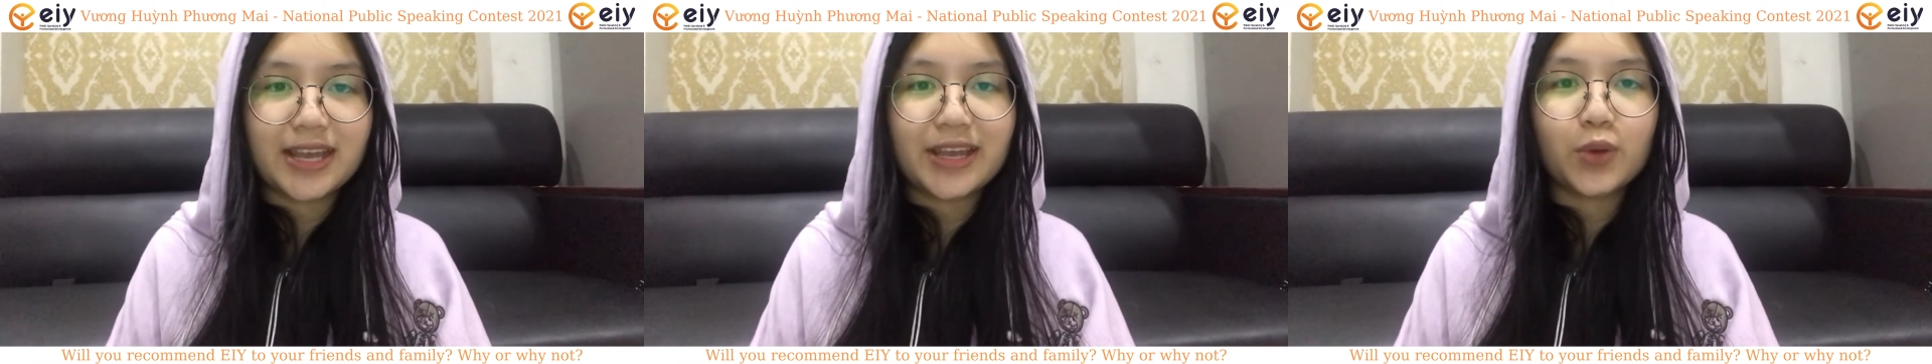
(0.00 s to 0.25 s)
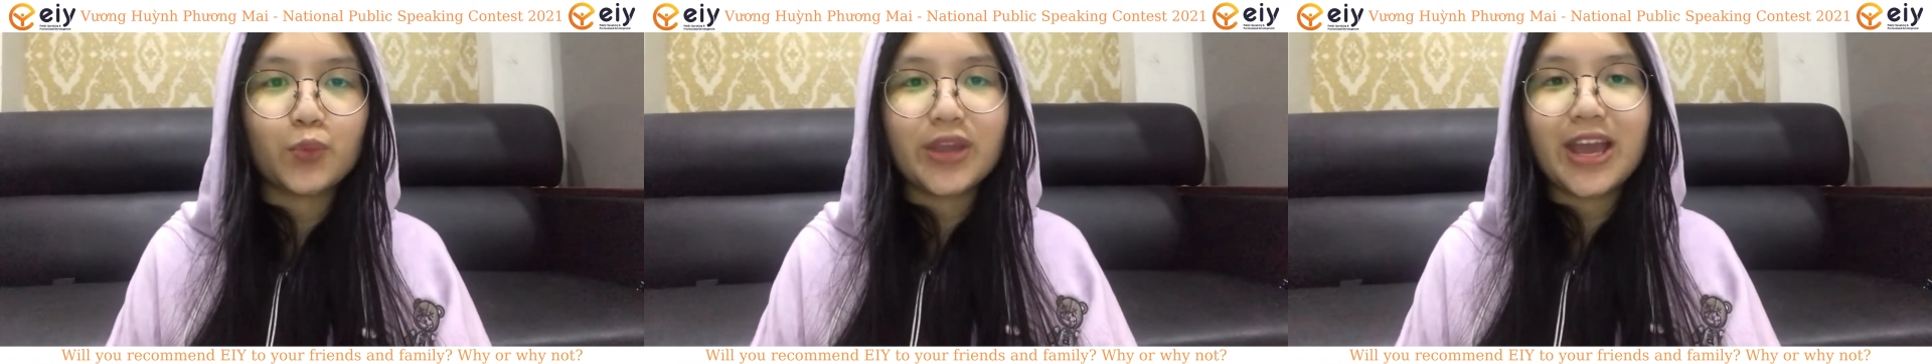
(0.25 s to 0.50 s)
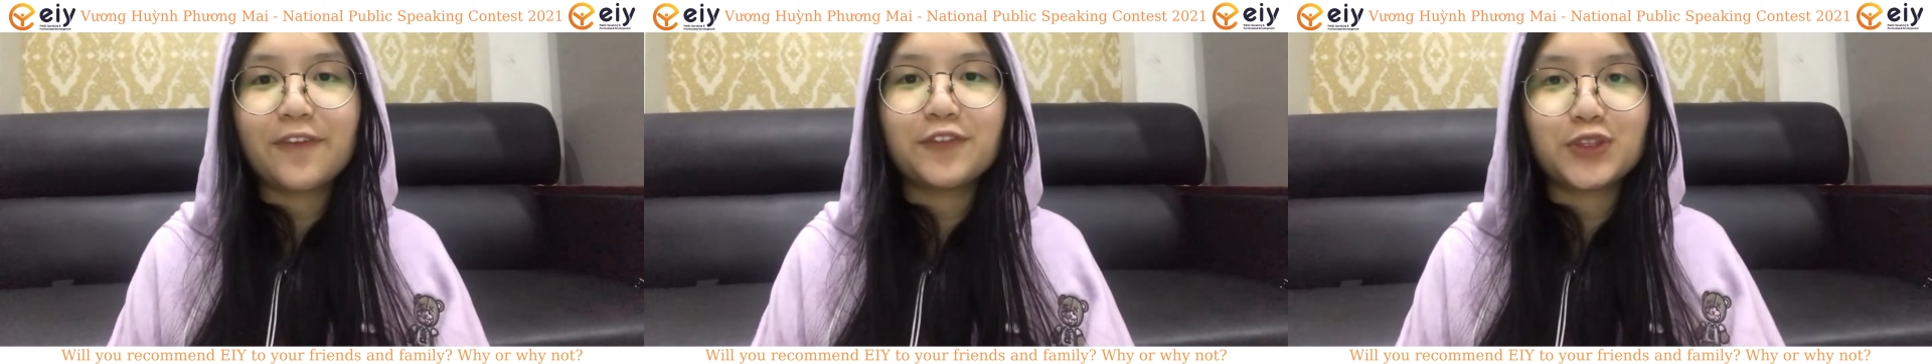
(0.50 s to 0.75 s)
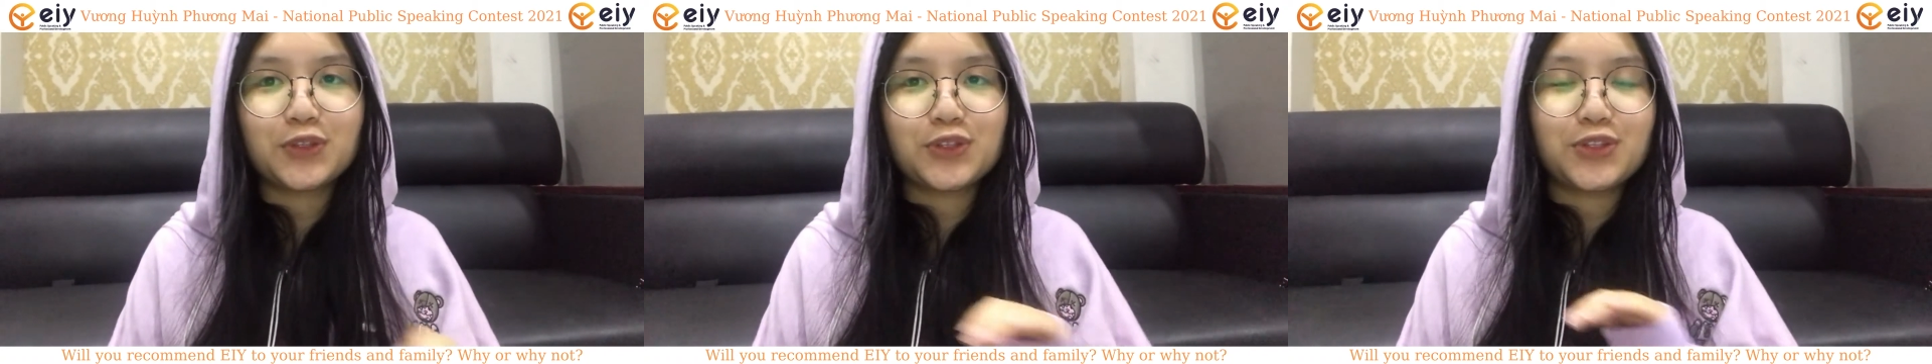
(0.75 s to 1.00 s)
Like we have
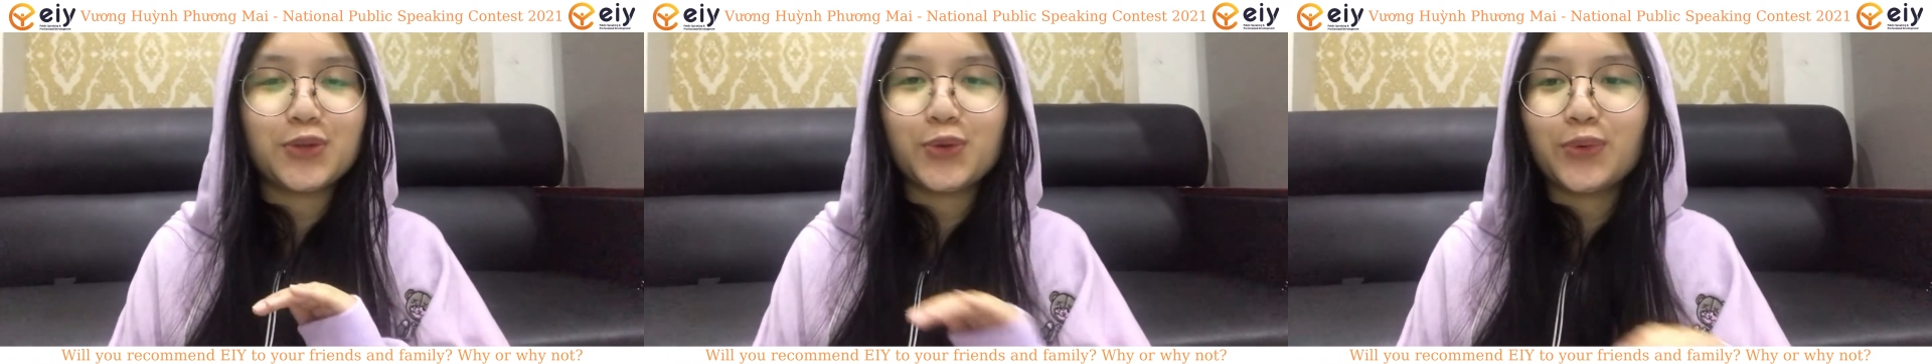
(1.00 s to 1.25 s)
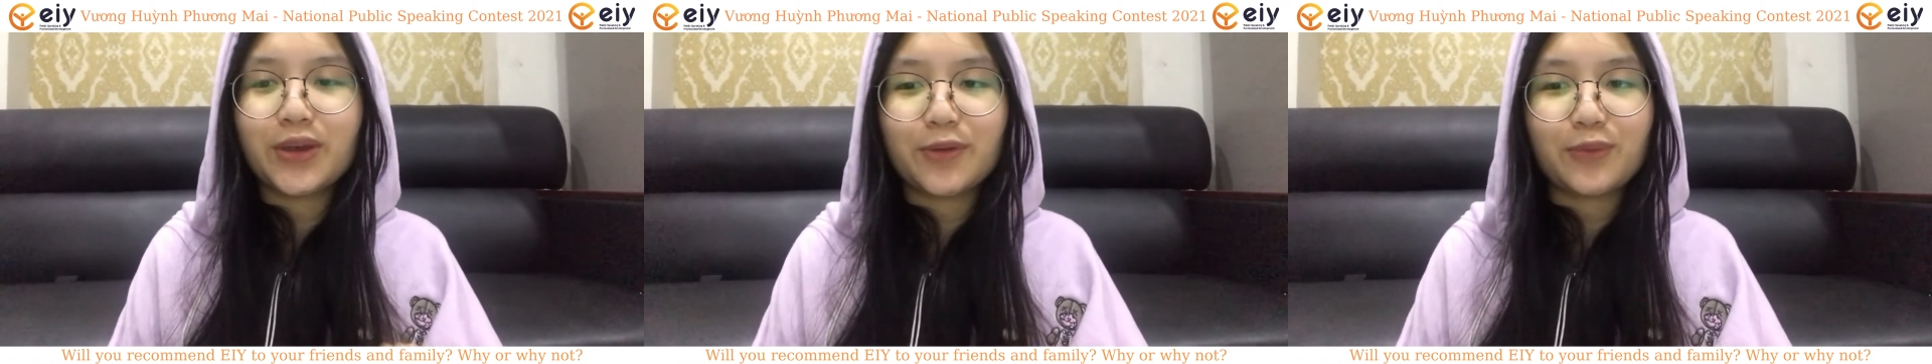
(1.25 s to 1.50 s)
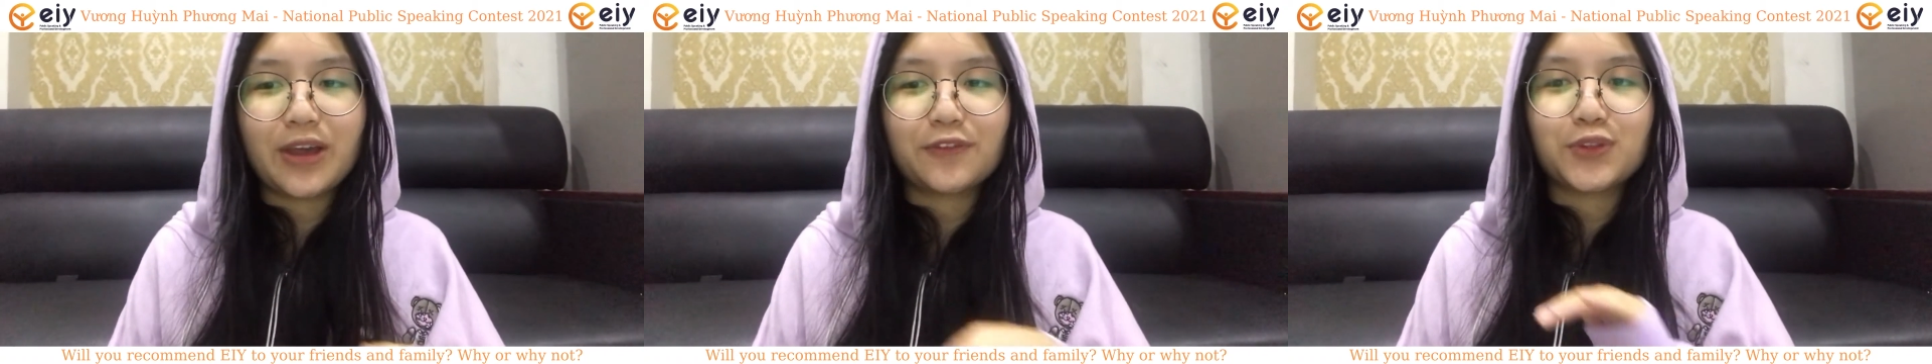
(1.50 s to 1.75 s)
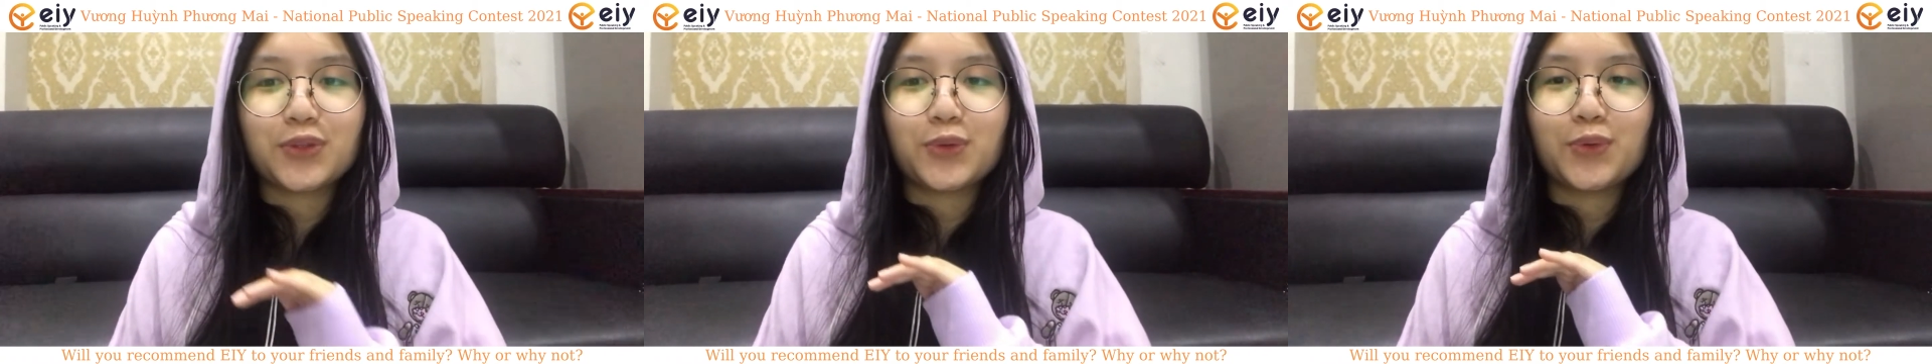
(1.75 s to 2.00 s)
to do it, we
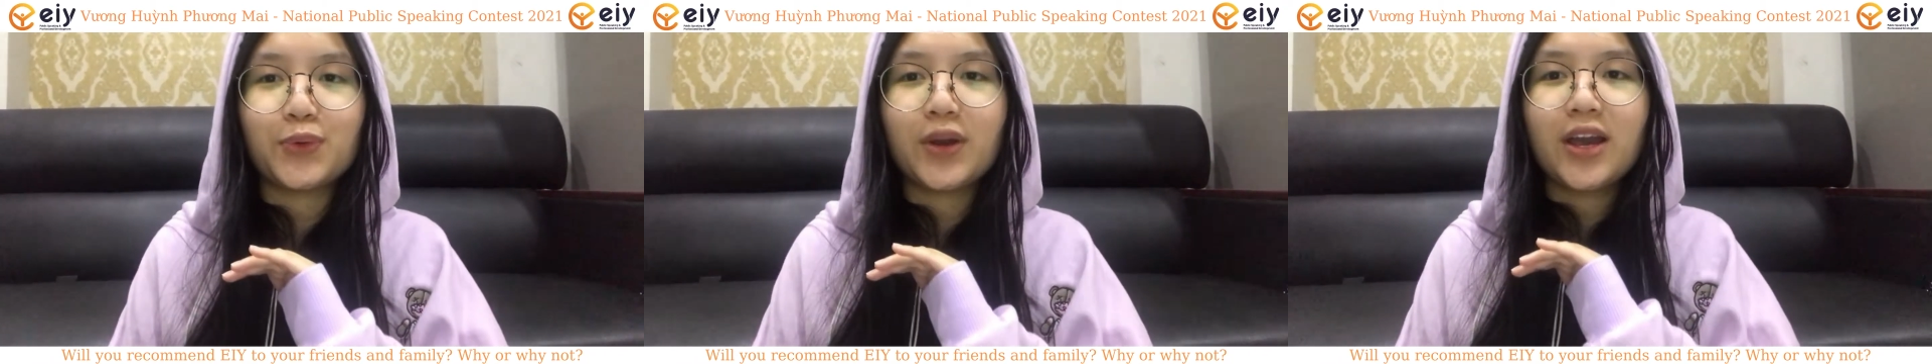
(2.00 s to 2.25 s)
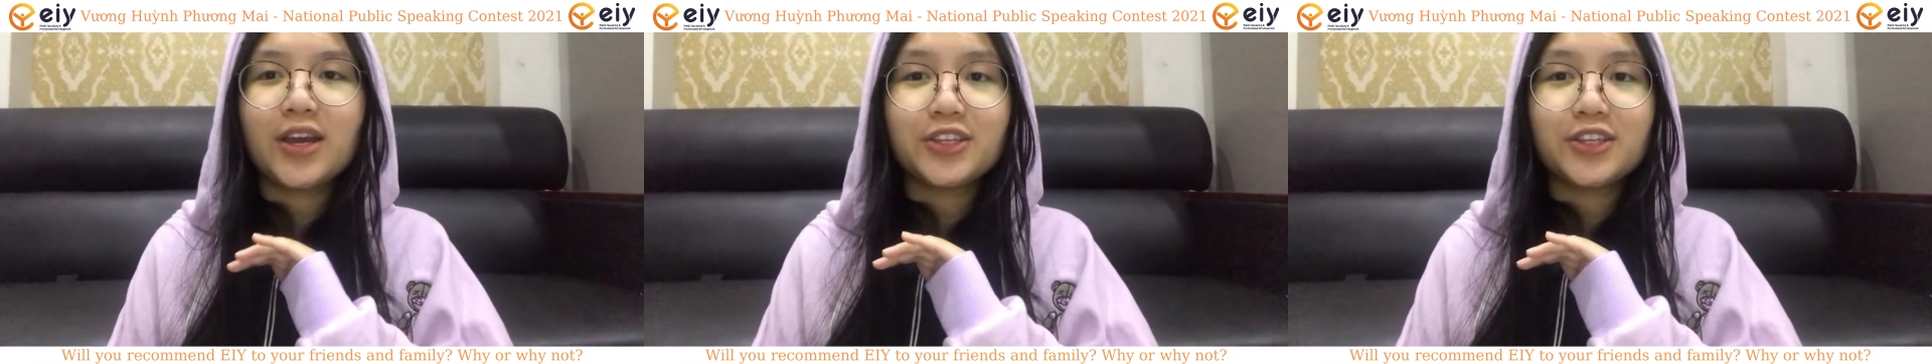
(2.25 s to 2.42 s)
have to